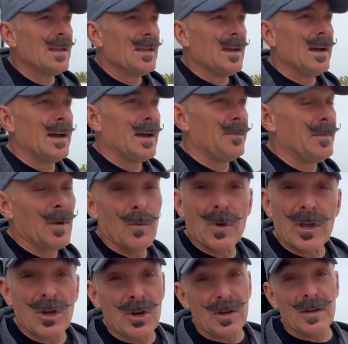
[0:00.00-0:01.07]
um, that we
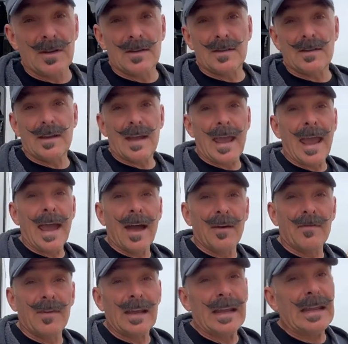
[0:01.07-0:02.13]
couldn't
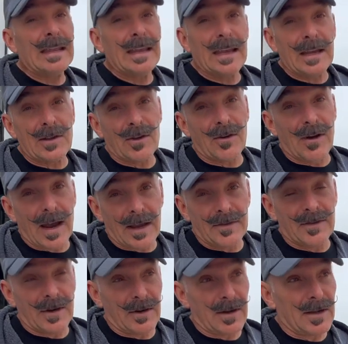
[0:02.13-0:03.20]
have anything in the
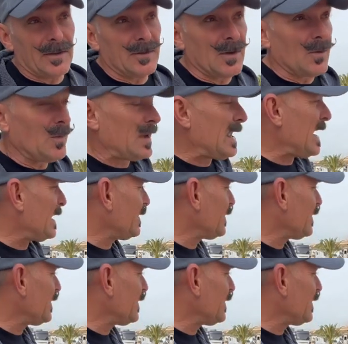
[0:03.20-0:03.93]
grass area. So we had